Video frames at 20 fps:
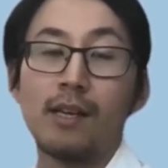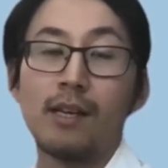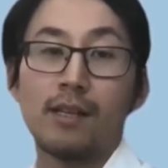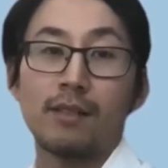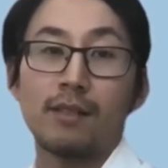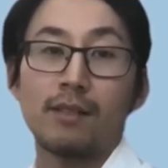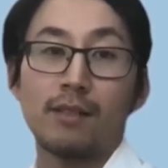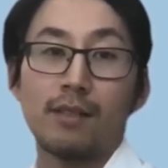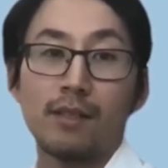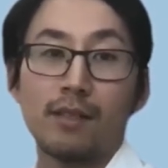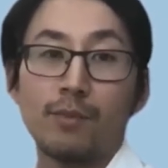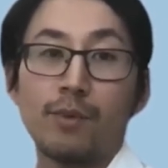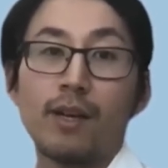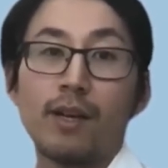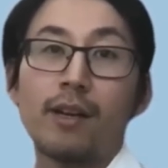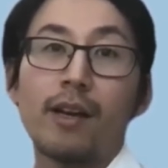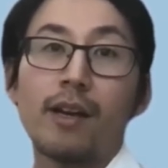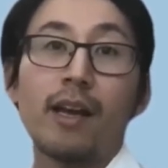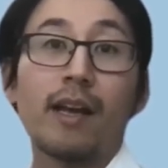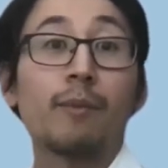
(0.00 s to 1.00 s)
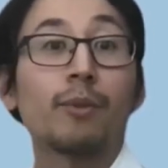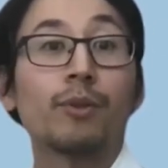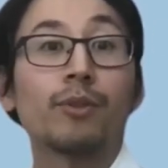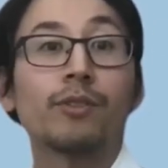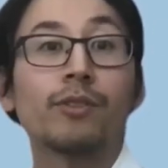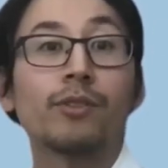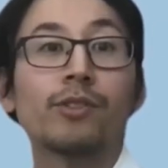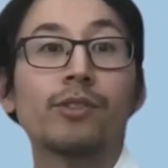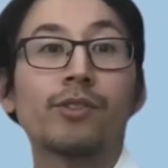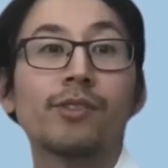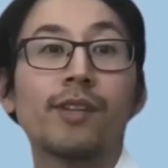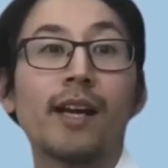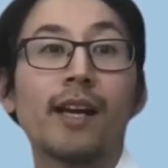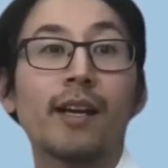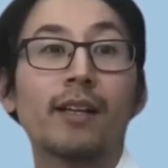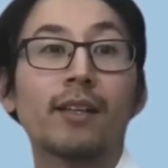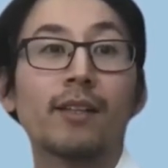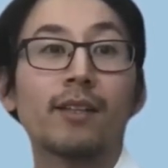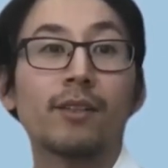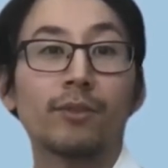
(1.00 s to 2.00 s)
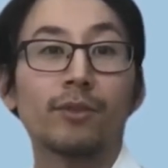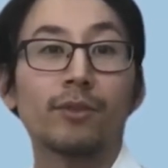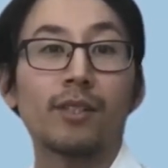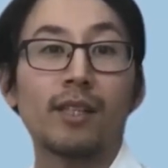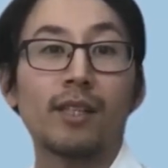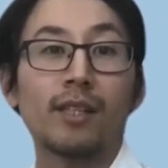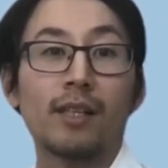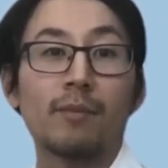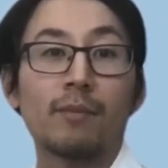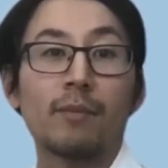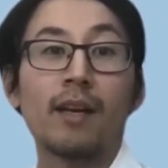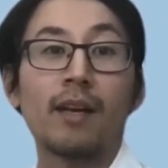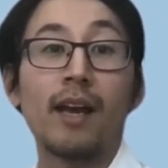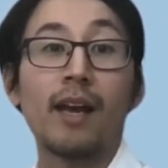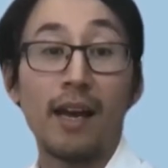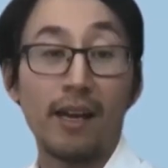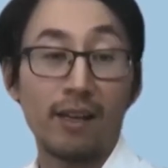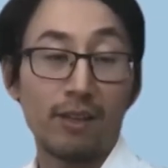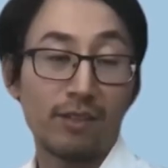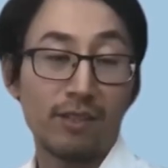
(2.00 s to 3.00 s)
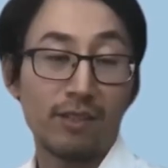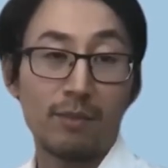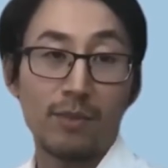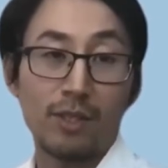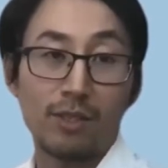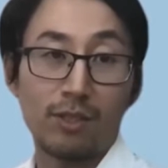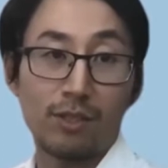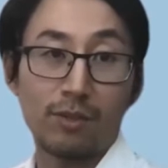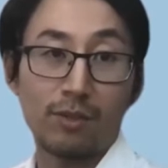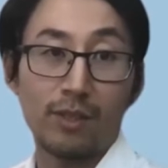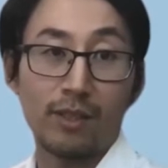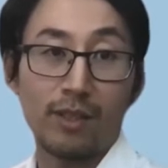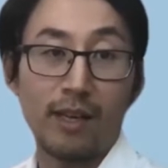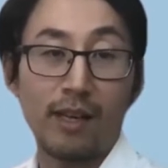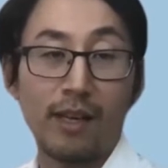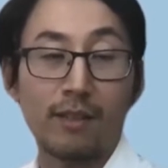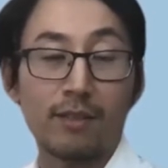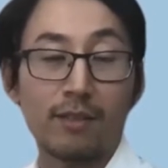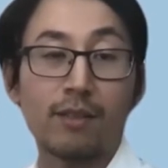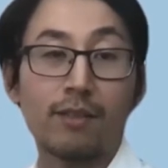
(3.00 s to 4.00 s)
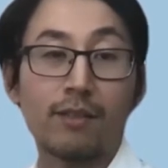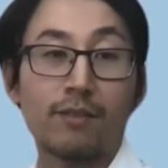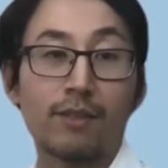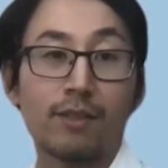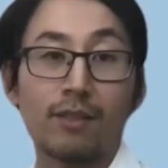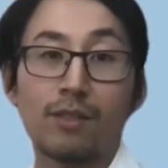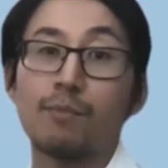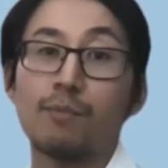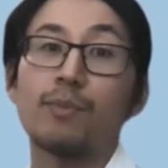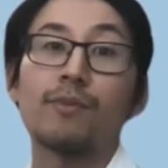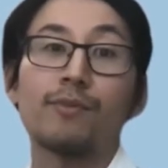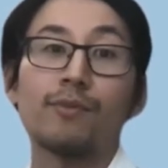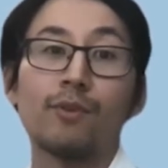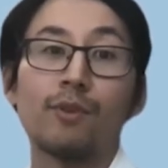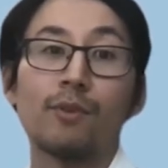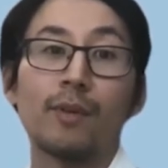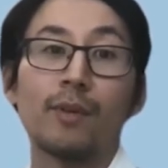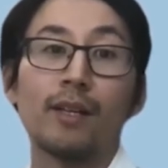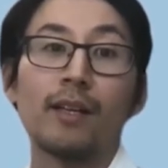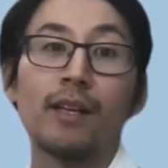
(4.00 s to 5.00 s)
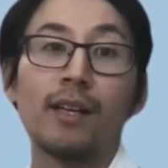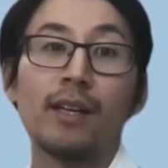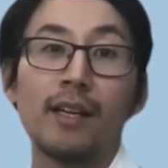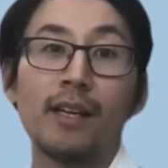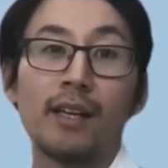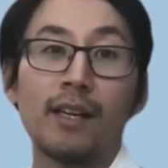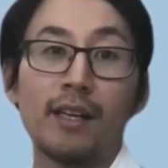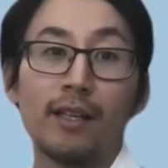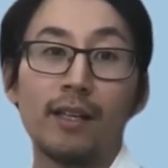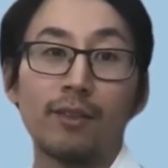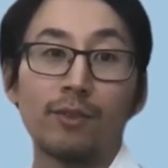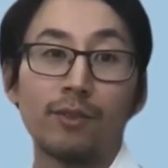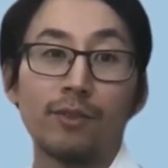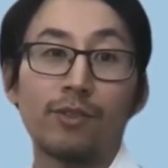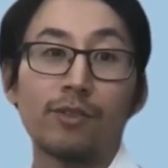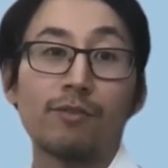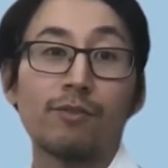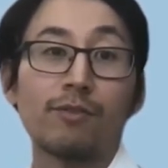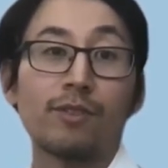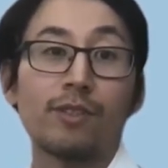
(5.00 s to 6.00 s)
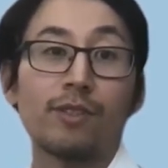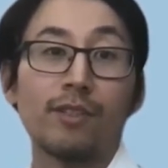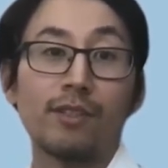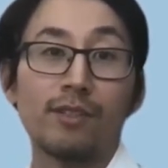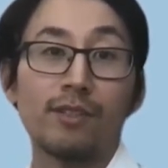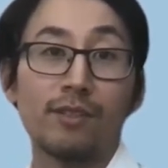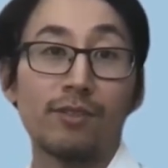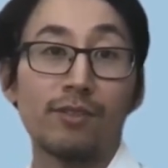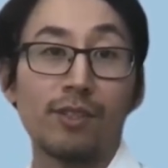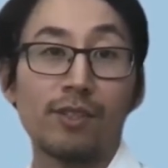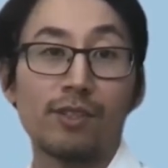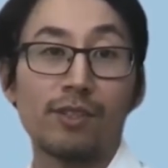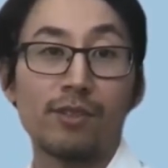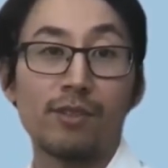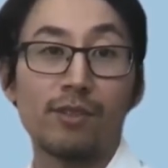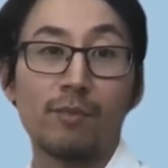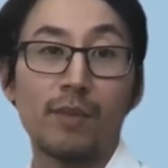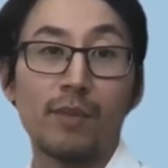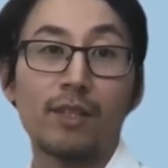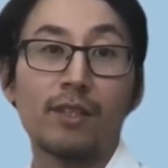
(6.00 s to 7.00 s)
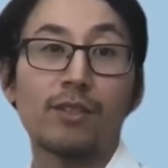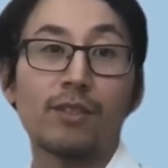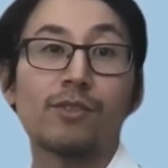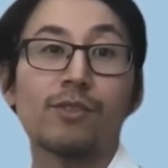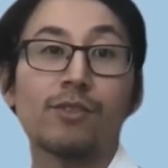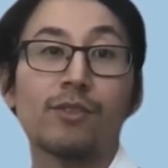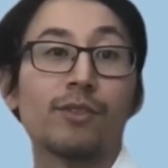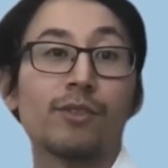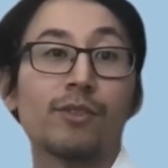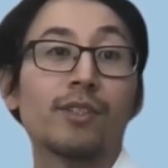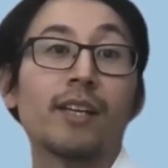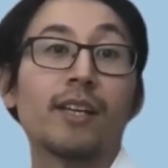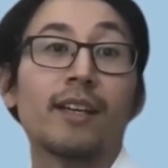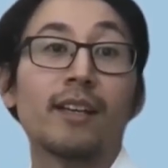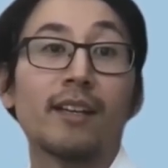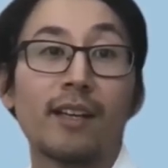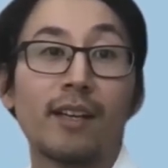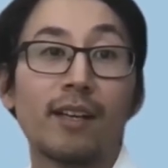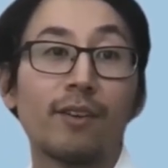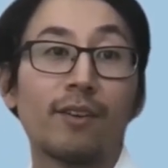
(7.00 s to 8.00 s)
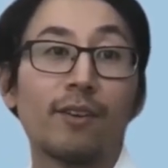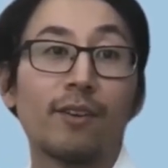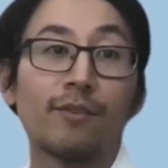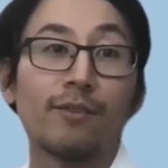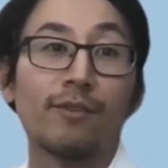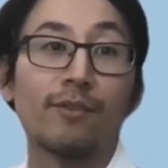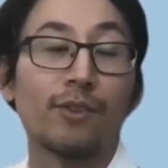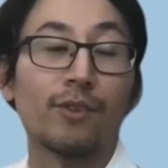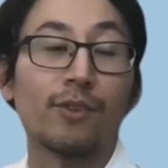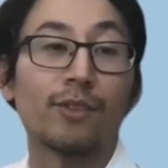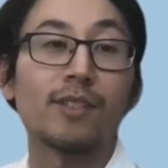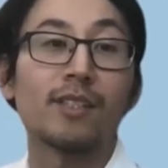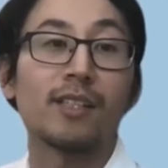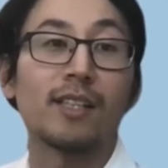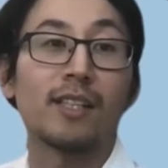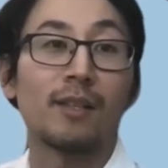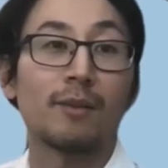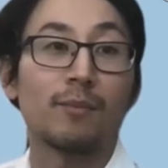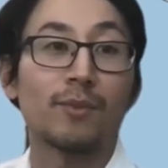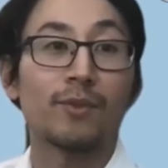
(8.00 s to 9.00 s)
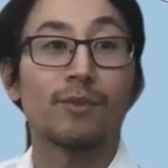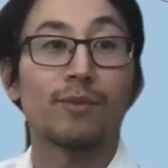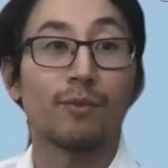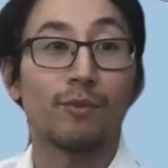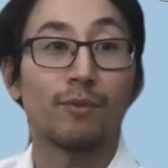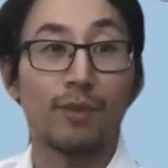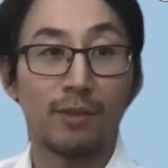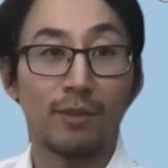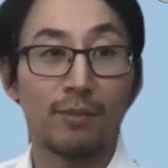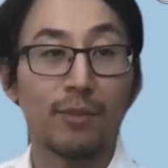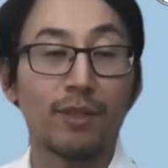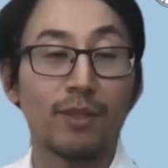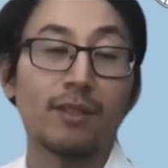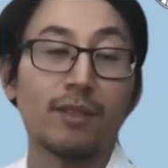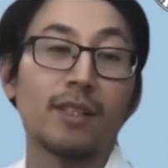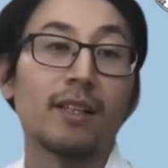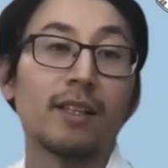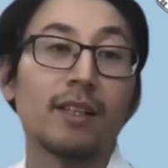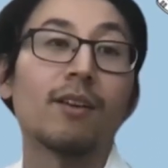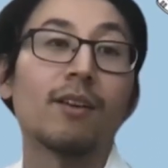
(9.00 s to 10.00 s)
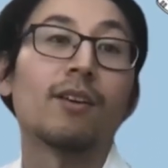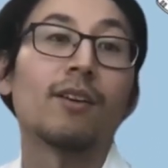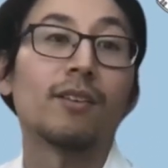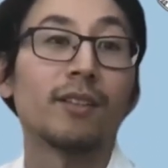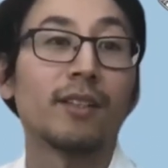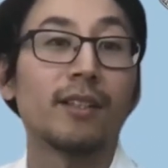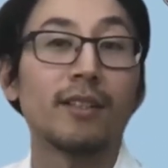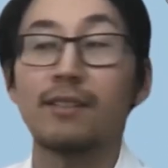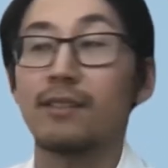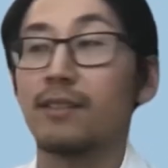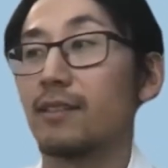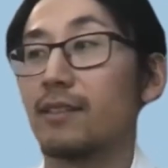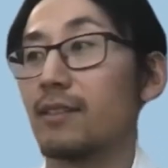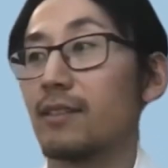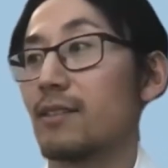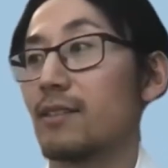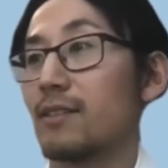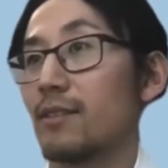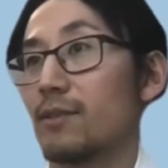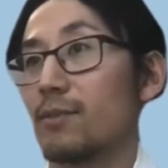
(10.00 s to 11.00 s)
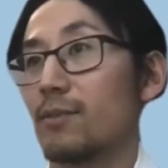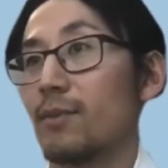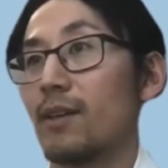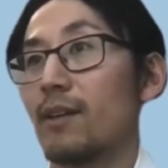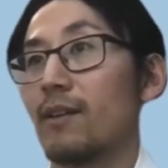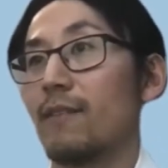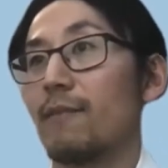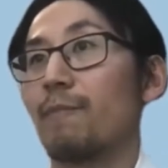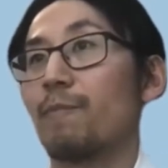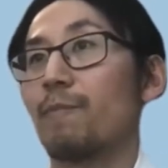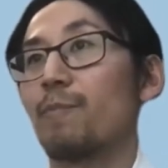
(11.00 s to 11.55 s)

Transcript: So this is where you're able to track your team, how your teams are doing, how services are performing, in order to reduce attrition, making sure you take care of your teams responding on incidents as well.